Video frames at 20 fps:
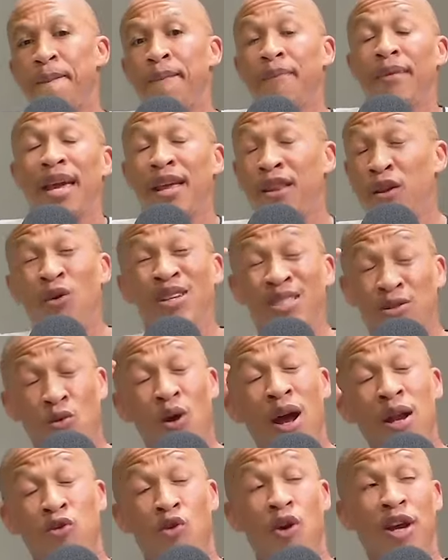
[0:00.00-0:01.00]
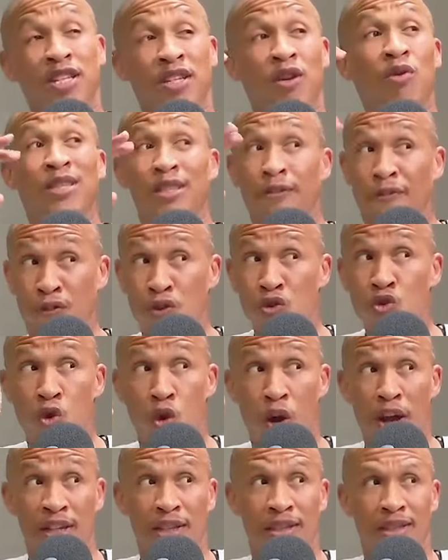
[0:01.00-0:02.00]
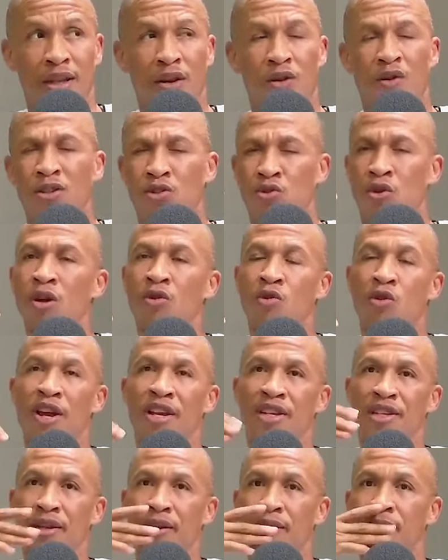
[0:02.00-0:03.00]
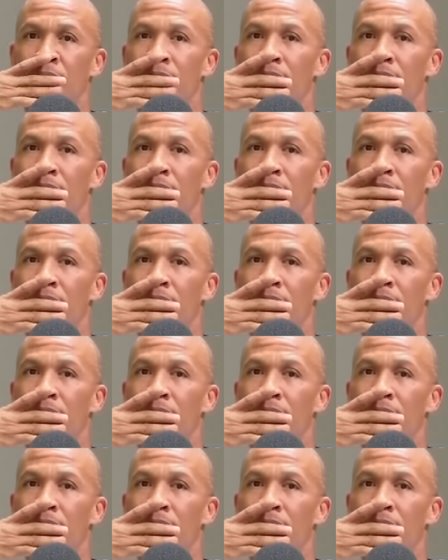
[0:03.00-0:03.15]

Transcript: And there was one question. There was a few questions, and there was one question.